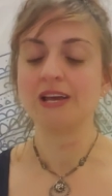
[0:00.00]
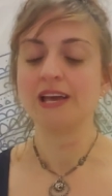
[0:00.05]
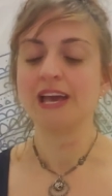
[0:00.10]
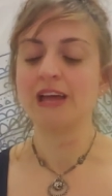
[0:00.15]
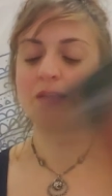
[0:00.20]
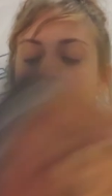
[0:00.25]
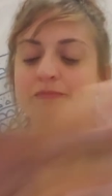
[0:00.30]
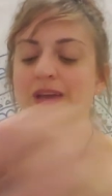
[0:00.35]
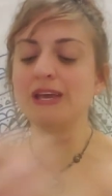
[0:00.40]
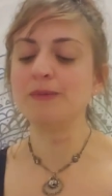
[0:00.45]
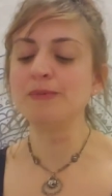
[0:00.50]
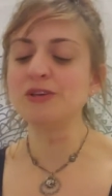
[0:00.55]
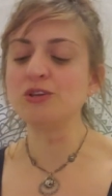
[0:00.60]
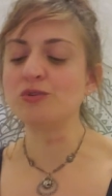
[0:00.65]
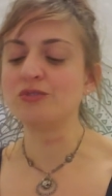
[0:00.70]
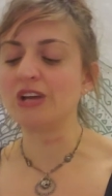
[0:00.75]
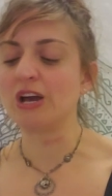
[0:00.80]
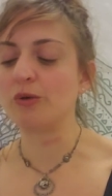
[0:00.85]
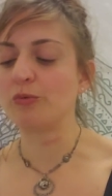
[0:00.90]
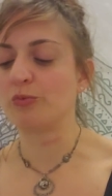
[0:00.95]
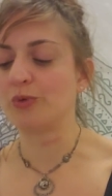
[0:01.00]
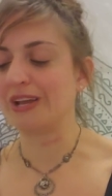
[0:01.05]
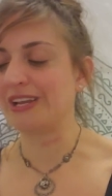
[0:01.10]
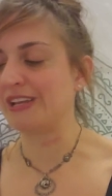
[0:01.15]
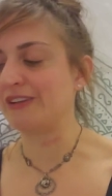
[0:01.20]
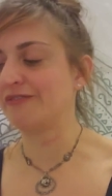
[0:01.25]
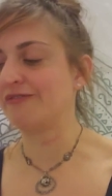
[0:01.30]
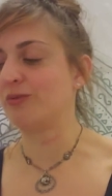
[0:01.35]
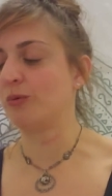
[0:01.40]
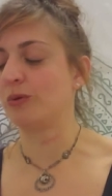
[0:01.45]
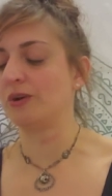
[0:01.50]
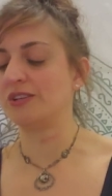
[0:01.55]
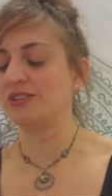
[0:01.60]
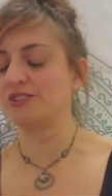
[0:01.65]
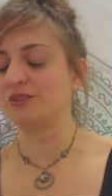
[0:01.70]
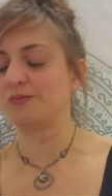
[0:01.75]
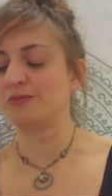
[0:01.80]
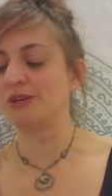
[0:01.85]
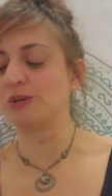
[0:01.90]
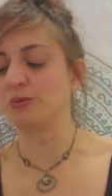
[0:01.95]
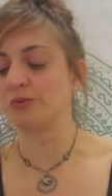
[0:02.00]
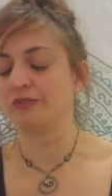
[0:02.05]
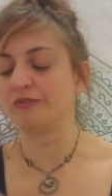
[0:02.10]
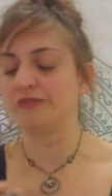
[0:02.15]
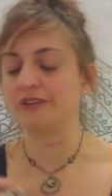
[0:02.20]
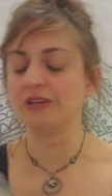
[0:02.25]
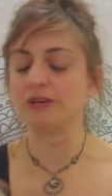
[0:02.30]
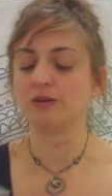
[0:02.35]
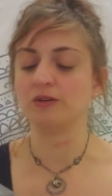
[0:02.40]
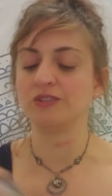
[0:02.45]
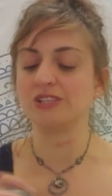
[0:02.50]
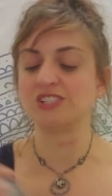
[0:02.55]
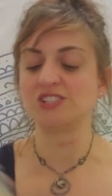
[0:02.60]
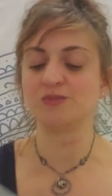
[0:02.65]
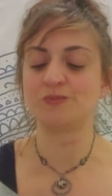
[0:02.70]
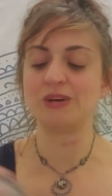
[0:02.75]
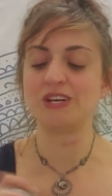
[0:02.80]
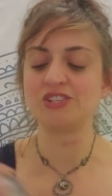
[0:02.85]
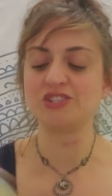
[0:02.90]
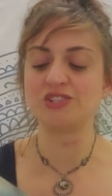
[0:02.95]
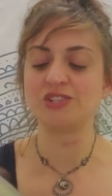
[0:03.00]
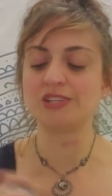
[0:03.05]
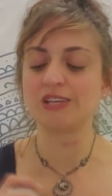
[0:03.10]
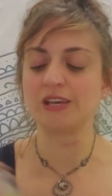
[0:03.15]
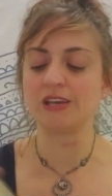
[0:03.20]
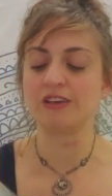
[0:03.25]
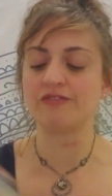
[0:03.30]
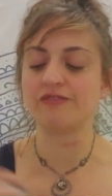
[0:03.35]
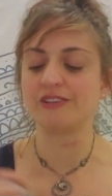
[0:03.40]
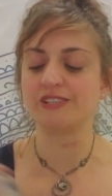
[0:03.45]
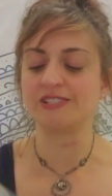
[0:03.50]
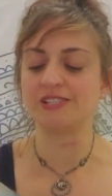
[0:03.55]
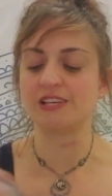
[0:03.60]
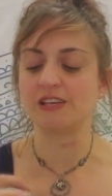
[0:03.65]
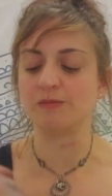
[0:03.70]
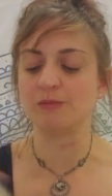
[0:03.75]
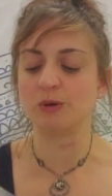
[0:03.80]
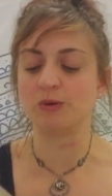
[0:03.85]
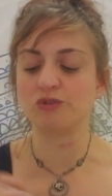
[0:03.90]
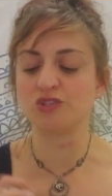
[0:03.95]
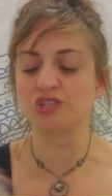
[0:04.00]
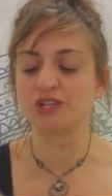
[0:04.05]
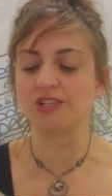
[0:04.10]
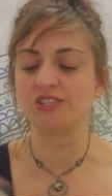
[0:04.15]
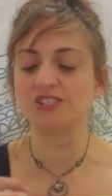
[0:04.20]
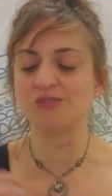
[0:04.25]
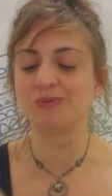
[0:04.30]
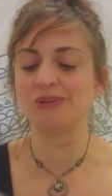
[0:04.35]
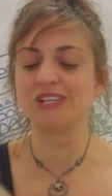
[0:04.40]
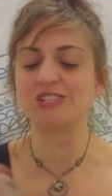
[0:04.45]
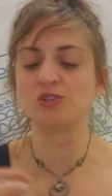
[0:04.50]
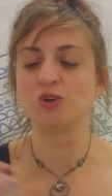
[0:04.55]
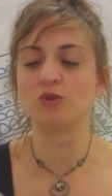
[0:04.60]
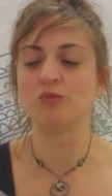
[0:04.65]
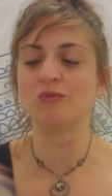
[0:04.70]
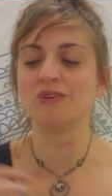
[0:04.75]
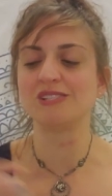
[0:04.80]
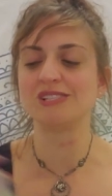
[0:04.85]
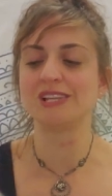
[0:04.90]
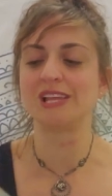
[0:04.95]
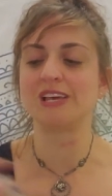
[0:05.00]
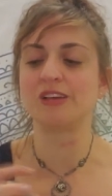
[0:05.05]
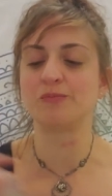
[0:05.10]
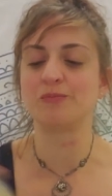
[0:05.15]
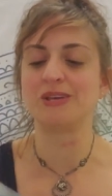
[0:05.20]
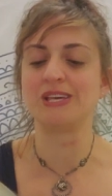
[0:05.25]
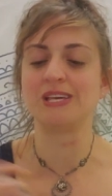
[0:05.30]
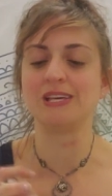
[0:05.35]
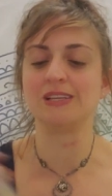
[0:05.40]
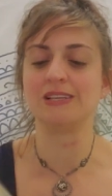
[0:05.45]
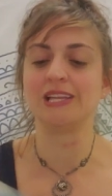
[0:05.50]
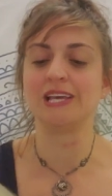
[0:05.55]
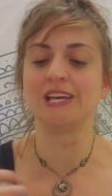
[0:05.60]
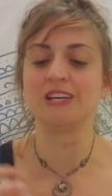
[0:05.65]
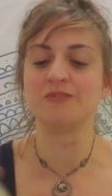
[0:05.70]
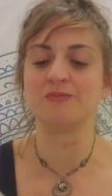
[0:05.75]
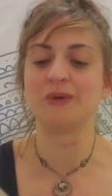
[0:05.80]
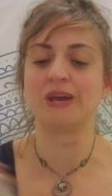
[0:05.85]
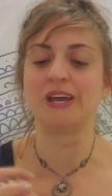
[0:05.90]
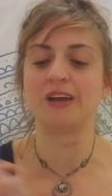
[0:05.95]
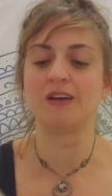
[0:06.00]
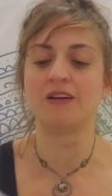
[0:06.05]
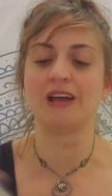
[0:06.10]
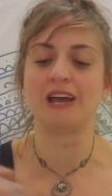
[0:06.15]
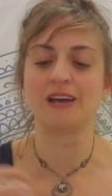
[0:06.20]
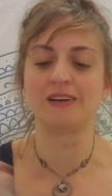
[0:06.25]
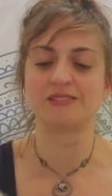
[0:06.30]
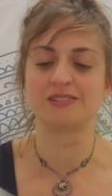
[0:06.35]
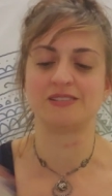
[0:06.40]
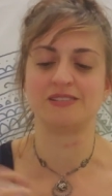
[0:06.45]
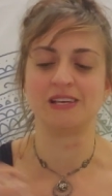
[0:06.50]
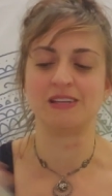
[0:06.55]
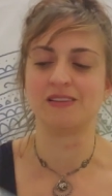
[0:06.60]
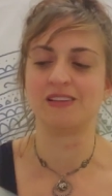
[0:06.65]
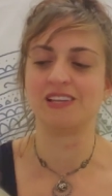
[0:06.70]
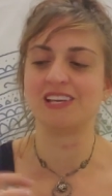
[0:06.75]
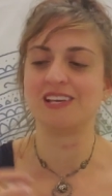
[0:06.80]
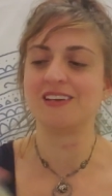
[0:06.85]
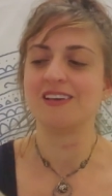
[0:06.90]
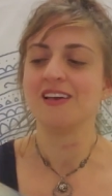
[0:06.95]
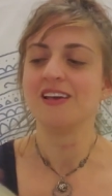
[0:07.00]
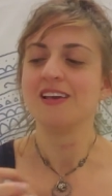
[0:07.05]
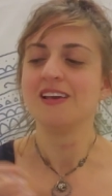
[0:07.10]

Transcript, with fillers: And maybe you're not ready for it to be revealed, especially if it's emotions, but it's almost like being laid bare accidentally.